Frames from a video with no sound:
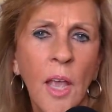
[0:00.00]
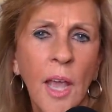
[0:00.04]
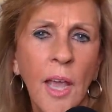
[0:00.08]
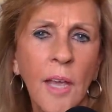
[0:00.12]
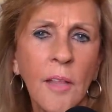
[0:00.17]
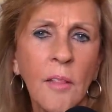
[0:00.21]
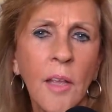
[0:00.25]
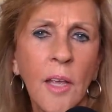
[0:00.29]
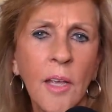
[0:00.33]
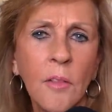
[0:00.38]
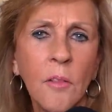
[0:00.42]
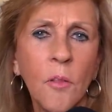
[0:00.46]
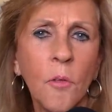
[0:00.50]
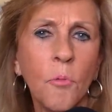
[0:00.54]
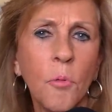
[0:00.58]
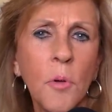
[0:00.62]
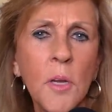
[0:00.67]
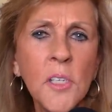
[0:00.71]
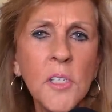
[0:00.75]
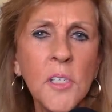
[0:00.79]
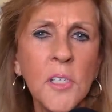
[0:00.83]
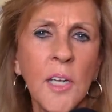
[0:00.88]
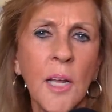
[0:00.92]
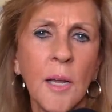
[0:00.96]
And, and the
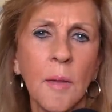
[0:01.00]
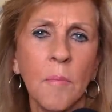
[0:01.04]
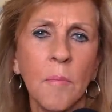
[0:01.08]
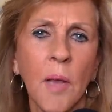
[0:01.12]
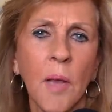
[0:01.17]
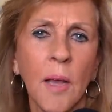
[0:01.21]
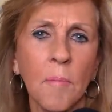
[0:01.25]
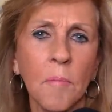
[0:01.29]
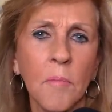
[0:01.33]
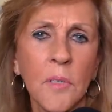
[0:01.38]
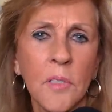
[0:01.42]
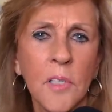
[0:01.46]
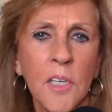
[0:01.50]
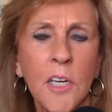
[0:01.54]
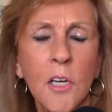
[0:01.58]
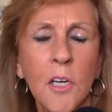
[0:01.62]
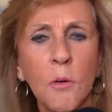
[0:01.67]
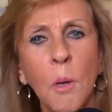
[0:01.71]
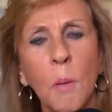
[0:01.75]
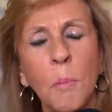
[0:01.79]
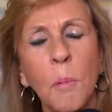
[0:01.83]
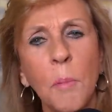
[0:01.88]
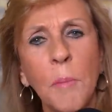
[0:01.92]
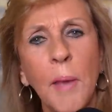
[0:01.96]
reason I, I
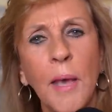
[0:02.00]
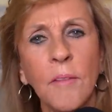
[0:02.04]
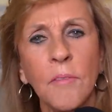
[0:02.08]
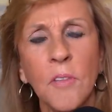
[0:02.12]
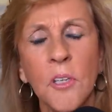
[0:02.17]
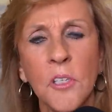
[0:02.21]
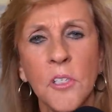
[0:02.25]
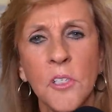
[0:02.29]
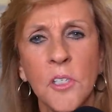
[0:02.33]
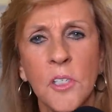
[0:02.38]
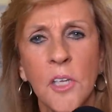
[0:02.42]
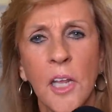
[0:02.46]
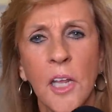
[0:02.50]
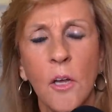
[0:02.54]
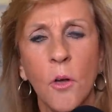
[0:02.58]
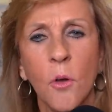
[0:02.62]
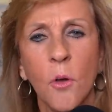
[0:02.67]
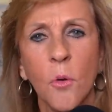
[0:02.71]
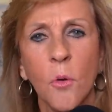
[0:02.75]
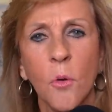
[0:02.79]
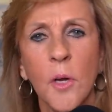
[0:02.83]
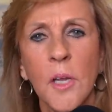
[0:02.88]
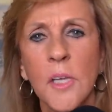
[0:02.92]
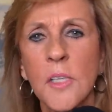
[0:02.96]
tear up about this today,
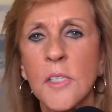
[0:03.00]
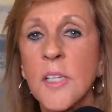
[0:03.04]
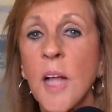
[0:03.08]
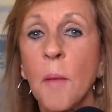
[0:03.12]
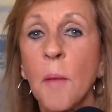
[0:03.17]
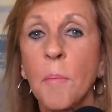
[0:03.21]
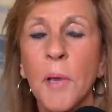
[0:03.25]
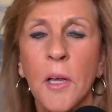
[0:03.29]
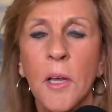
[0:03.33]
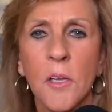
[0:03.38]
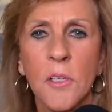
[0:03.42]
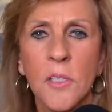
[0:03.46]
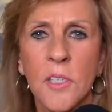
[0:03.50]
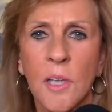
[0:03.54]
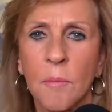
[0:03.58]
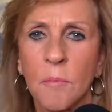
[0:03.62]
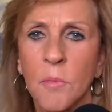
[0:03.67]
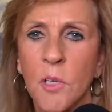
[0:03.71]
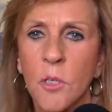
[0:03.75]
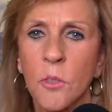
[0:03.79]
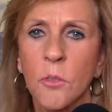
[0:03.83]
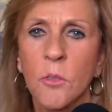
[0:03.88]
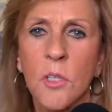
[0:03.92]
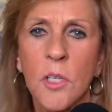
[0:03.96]
Korie, is not because I'm
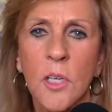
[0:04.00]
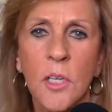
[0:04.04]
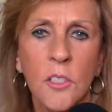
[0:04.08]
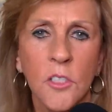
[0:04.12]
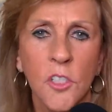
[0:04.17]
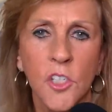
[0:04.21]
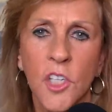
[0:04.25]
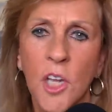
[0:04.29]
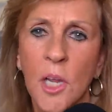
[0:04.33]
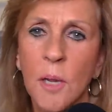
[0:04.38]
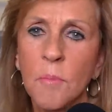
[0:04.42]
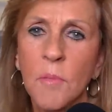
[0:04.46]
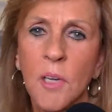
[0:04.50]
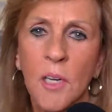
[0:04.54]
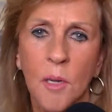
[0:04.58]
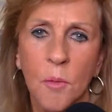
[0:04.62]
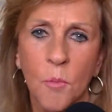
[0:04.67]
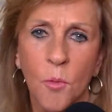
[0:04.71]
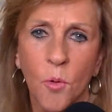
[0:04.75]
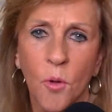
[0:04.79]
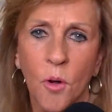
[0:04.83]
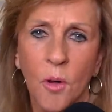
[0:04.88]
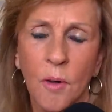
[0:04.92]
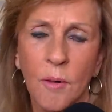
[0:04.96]
guilty and ashamed
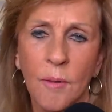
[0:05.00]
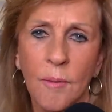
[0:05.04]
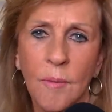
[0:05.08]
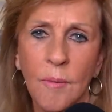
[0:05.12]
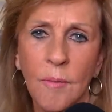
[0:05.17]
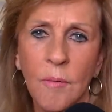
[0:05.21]
anymore.